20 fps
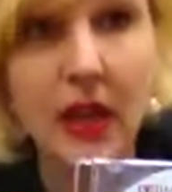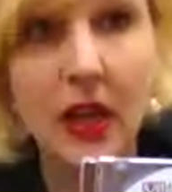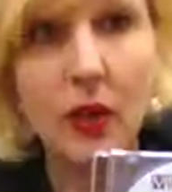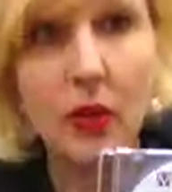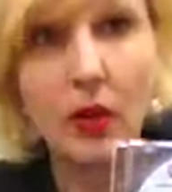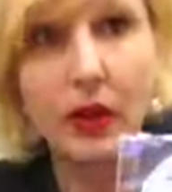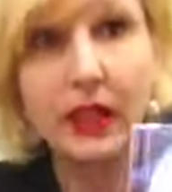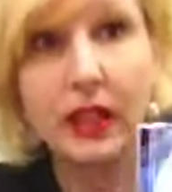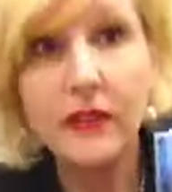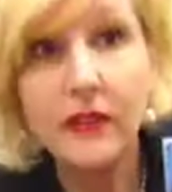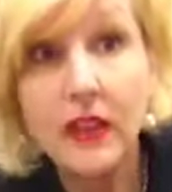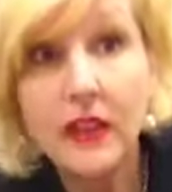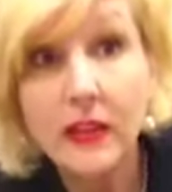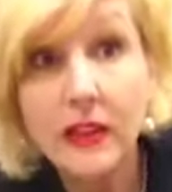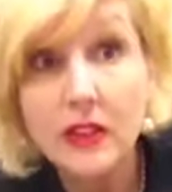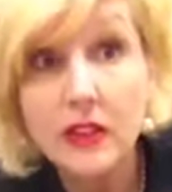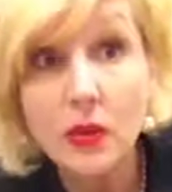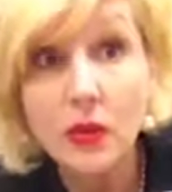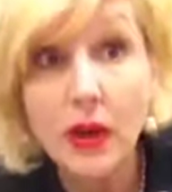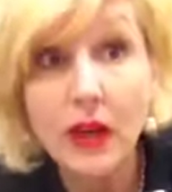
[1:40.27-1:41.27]
And we're giving
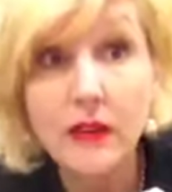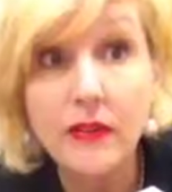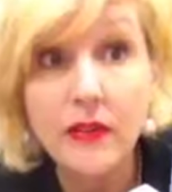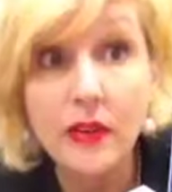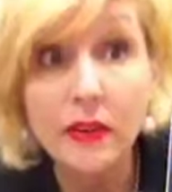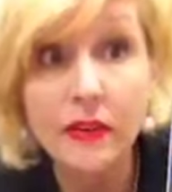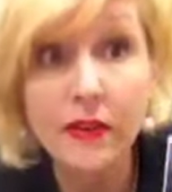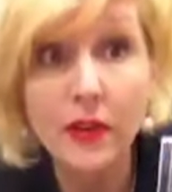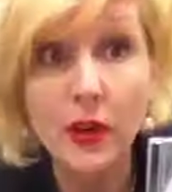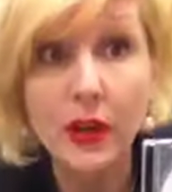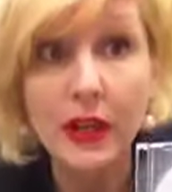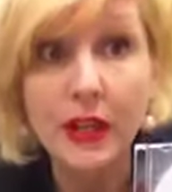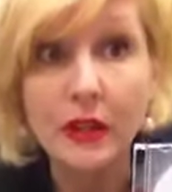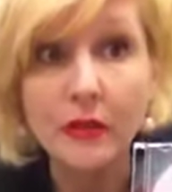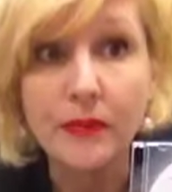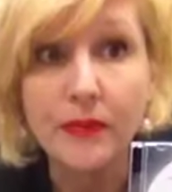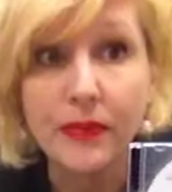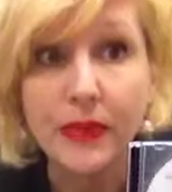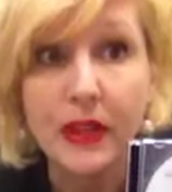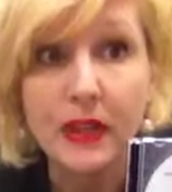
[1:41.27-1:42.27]
these away for
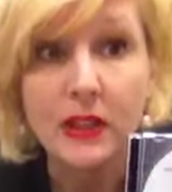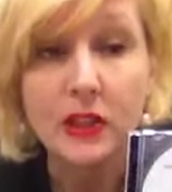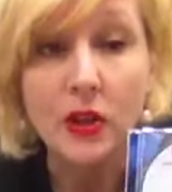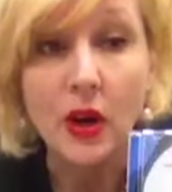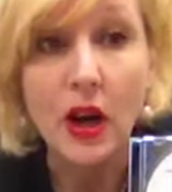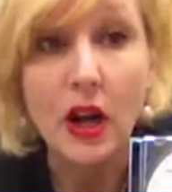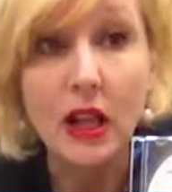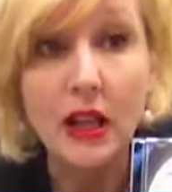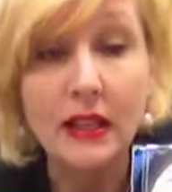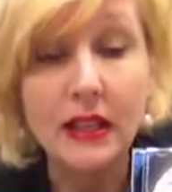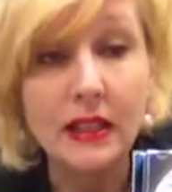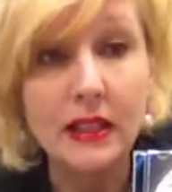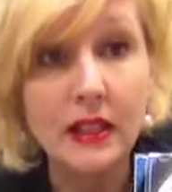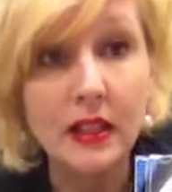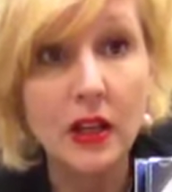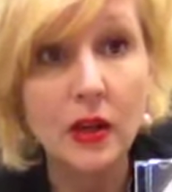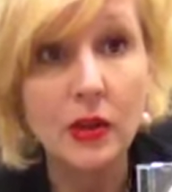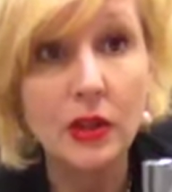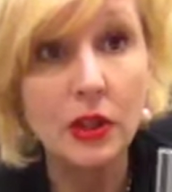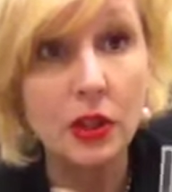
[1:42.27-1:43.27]
free. So all I need to
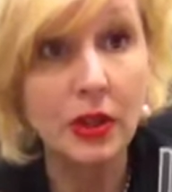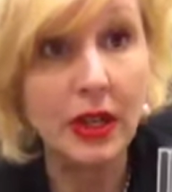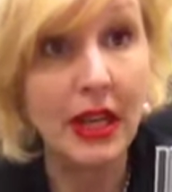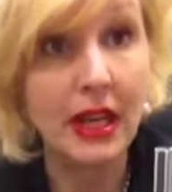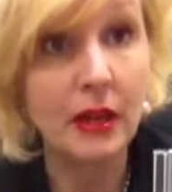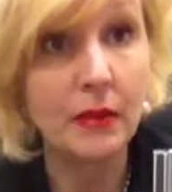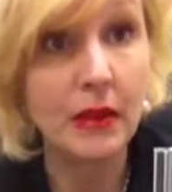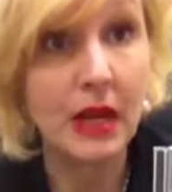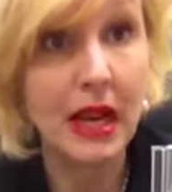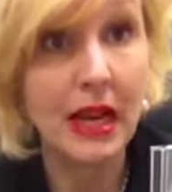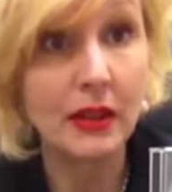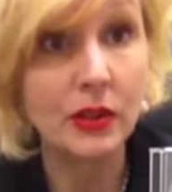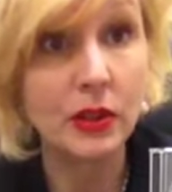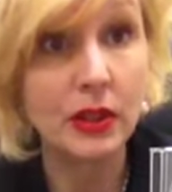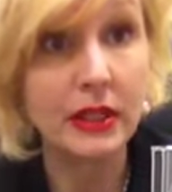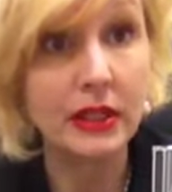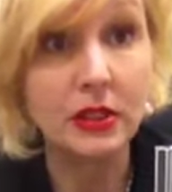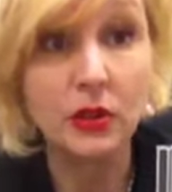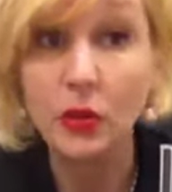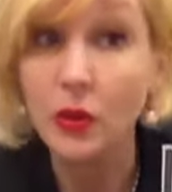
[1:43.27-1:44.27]
know is your name and
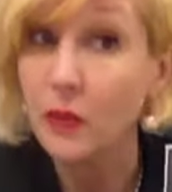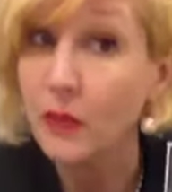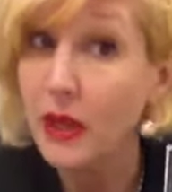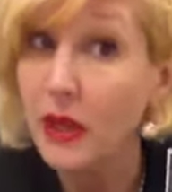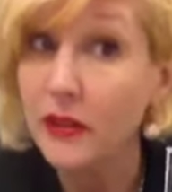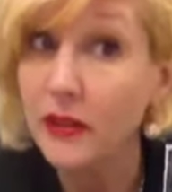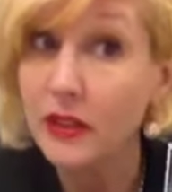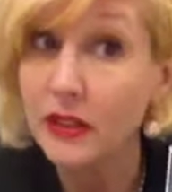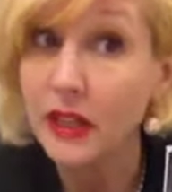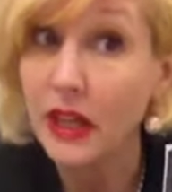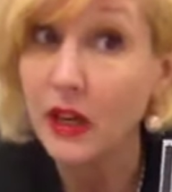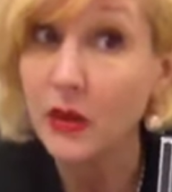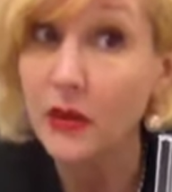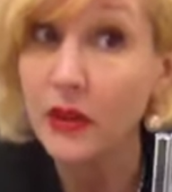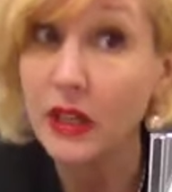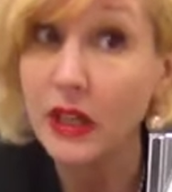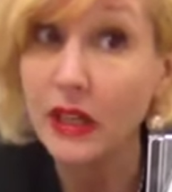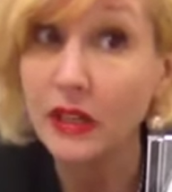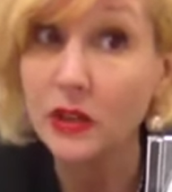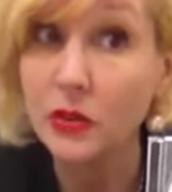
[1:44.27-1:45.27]
address, and we'll mail this out
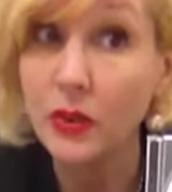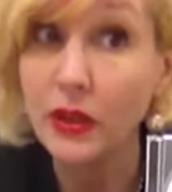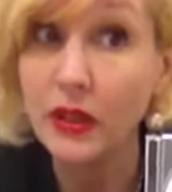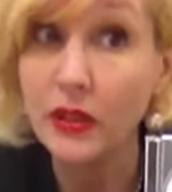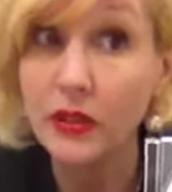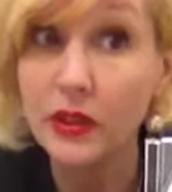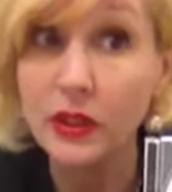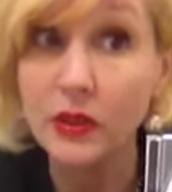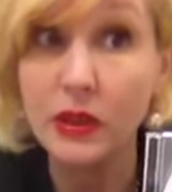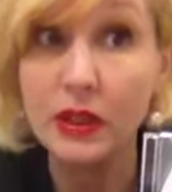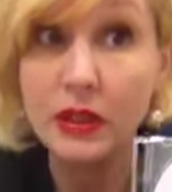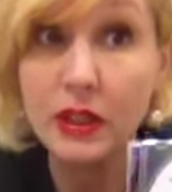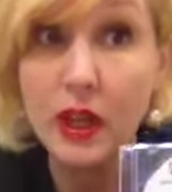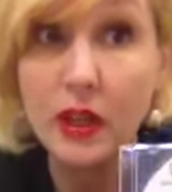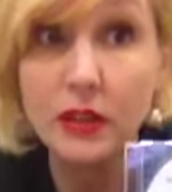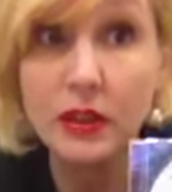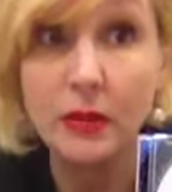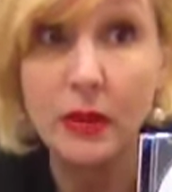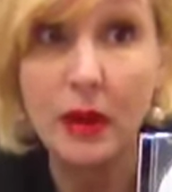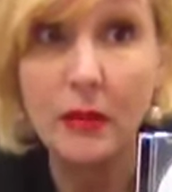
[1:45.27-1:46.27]
within the next week or two, and it
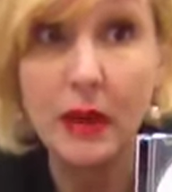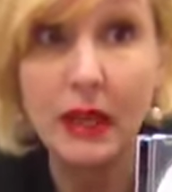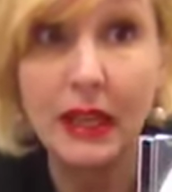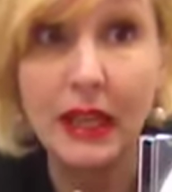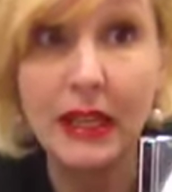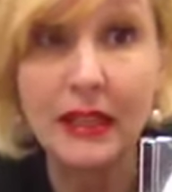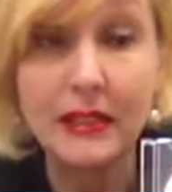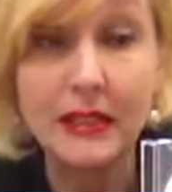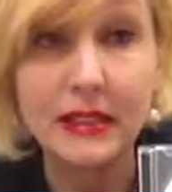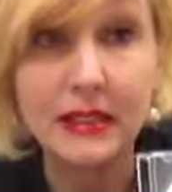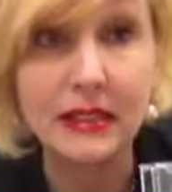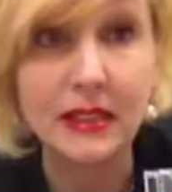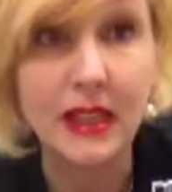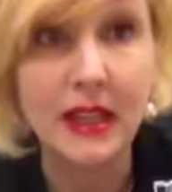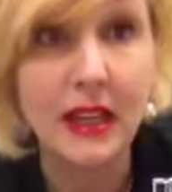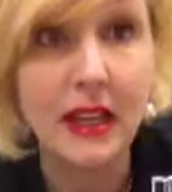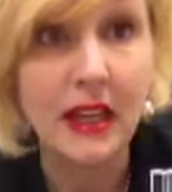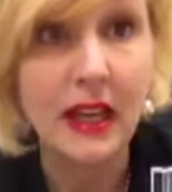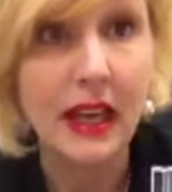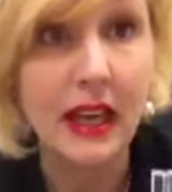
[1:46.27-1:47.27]
talks about my cases.
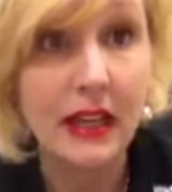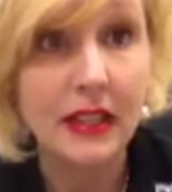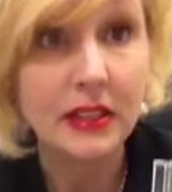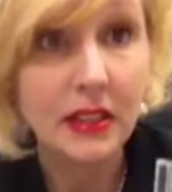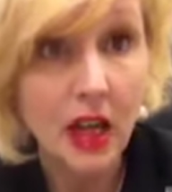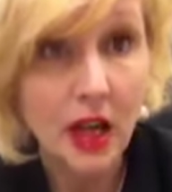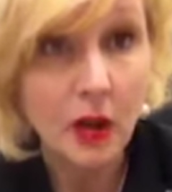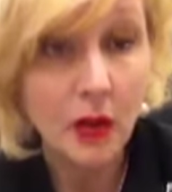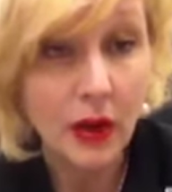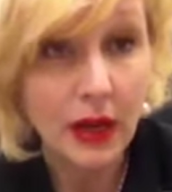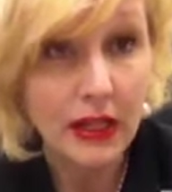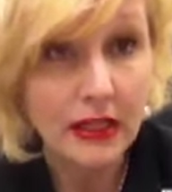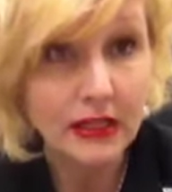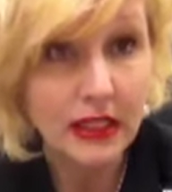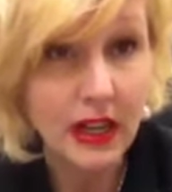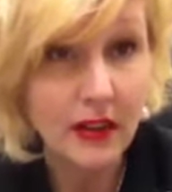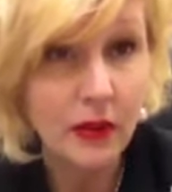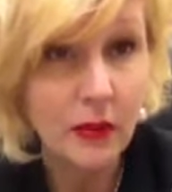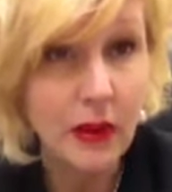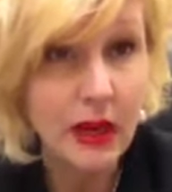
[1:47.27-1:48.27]
And as always,
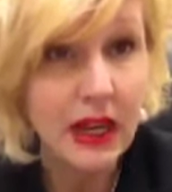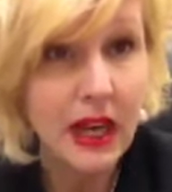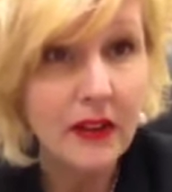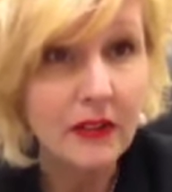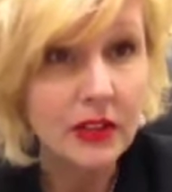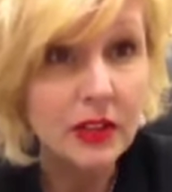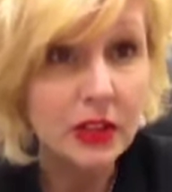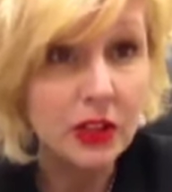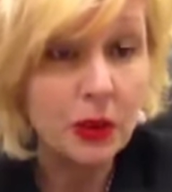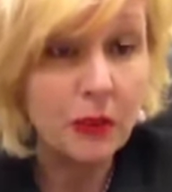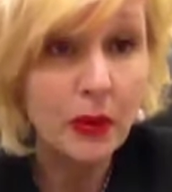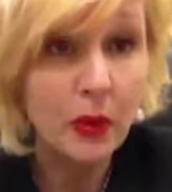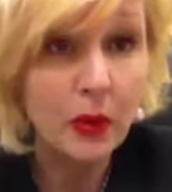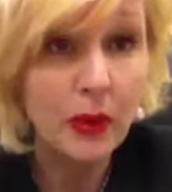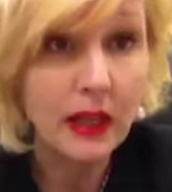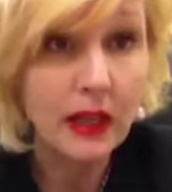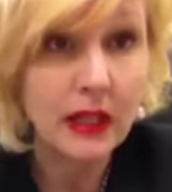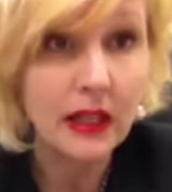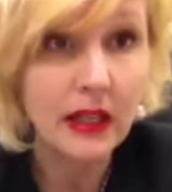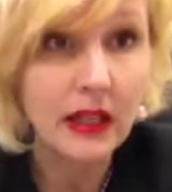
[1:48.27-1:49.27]
everybody have a super
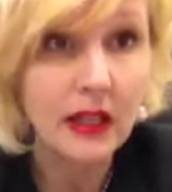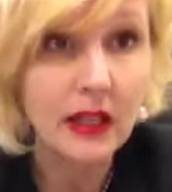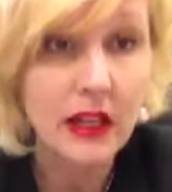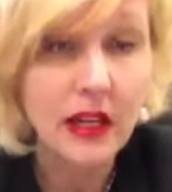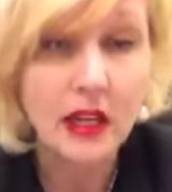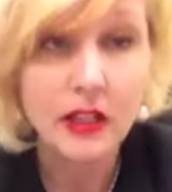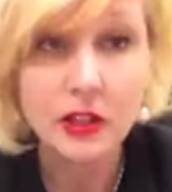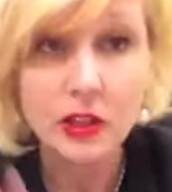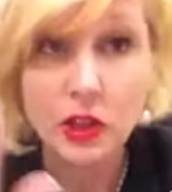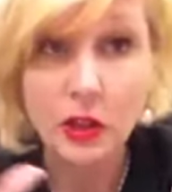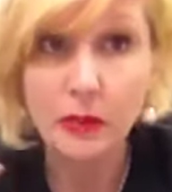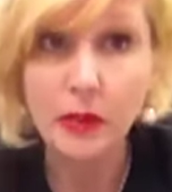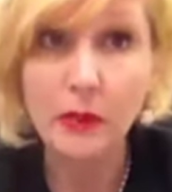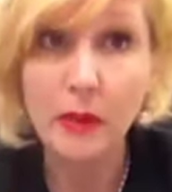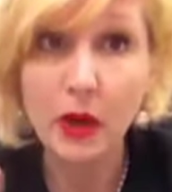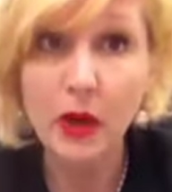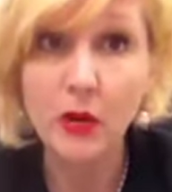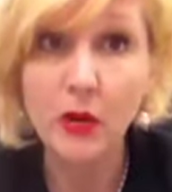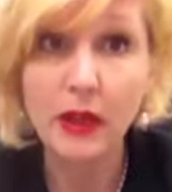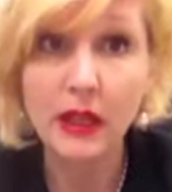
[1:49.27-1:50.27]
weekend, Super
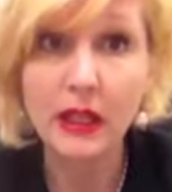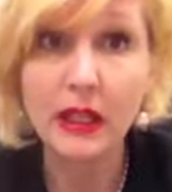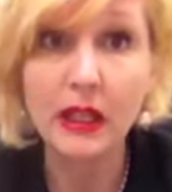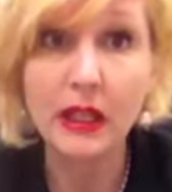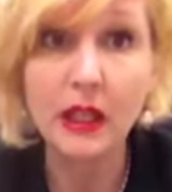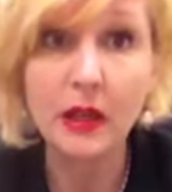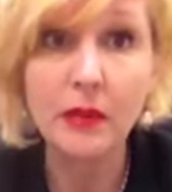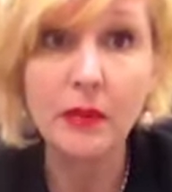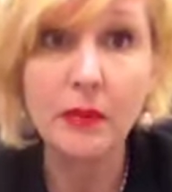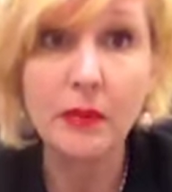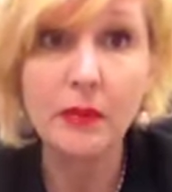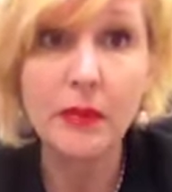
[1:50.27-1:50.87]
Bowl weekend.